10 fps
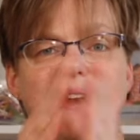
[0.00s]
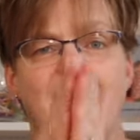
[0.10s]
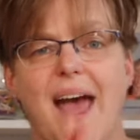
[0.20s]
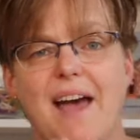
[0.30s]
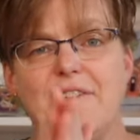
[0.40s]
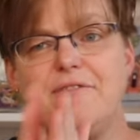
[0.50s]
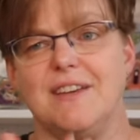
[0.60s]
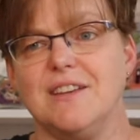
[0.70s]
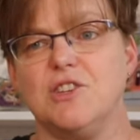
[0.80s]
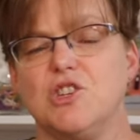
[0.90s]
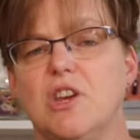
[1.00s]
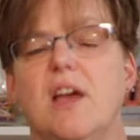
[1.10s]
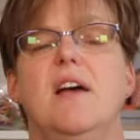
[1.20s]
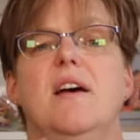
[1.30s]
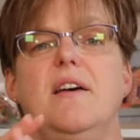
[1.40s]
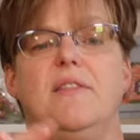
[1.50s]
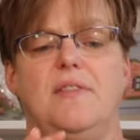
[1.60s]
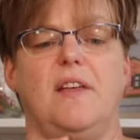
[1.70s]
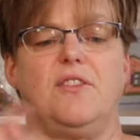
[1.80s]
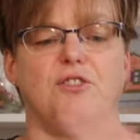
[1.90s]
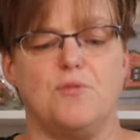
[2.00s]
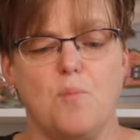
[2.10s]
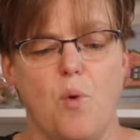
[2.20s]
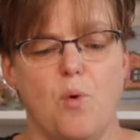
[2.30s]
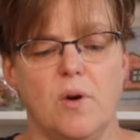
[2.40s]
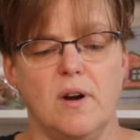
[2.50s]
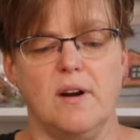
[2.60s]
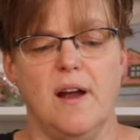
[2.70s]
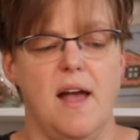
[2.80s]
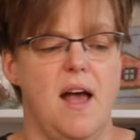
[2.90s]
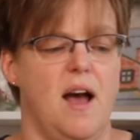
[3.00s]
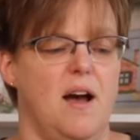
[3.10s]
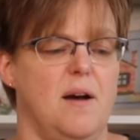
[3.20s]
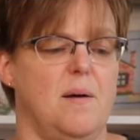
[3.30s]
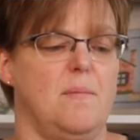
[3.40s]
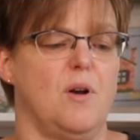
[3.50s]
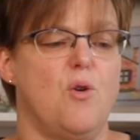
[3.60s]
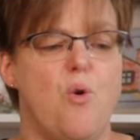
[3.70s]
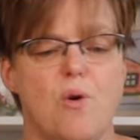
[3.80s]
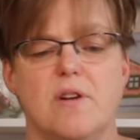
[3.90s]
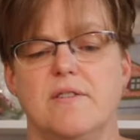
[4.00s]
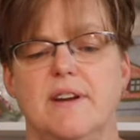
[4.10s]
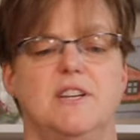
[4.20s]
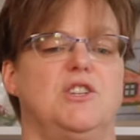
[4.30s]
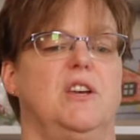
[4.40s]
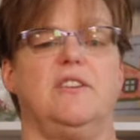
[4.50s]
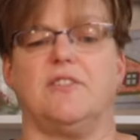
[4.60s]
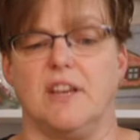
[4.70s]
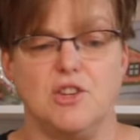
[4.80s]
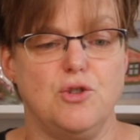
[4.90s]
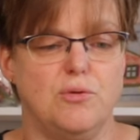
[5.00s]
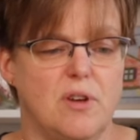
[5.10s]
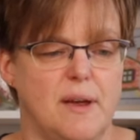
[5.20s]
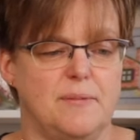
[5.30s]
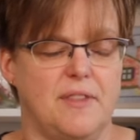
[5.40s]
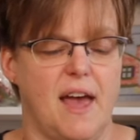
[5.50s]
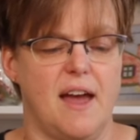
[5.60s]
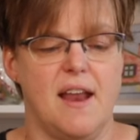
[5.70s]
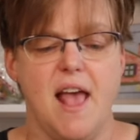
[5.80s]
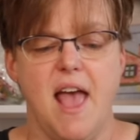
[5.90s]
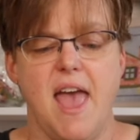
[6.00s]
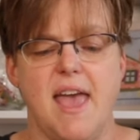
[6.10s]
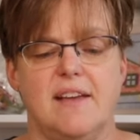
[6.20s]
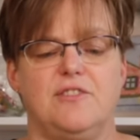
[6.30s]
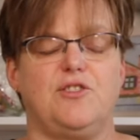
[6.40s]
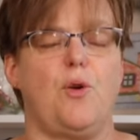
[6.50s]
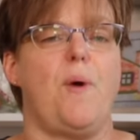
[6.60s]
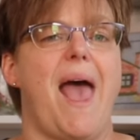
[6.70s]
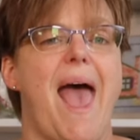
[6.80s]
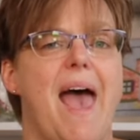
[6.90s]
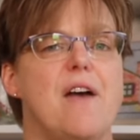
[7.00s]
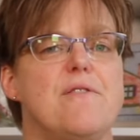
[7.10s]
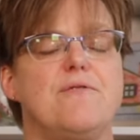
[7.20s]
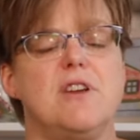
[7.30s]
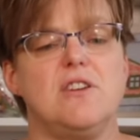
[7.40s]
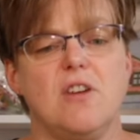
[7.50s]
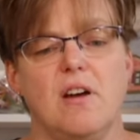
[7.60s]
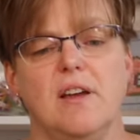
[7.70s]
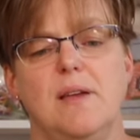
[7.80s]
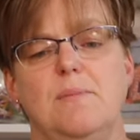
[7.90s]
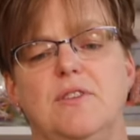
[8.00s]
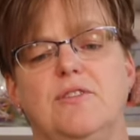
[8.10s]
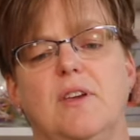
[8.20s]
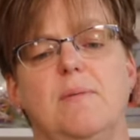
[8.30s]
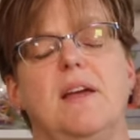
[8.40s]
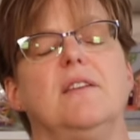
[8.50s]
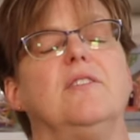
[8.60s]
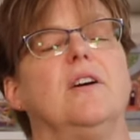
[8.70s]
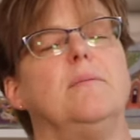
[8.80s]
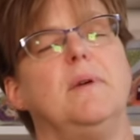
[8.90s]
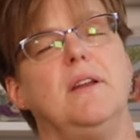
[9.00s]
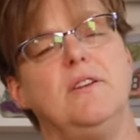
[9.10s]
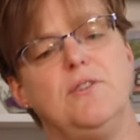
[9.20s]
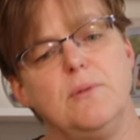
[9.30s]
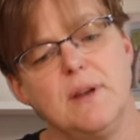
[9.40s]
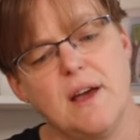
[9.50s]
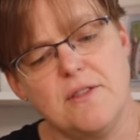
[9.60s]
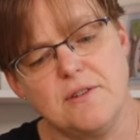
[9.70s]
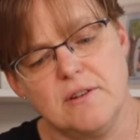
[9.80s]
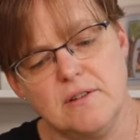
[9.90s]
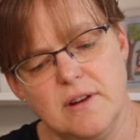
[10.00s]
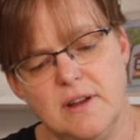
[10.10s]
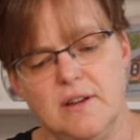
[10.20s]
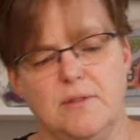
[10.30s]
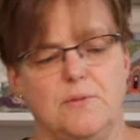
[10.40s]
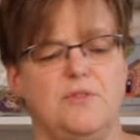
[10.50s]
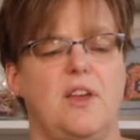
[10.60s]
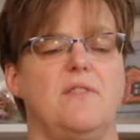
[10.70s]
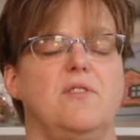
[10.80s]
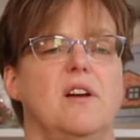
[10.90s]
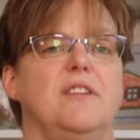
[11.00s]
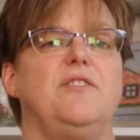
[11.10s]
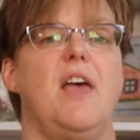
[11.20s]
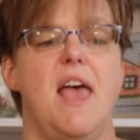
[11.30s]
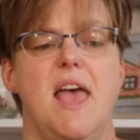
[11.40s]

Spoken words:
half inch, then there's more. Quarter inch is like two times that. And so every time you commit, I'm going to do another set of lines,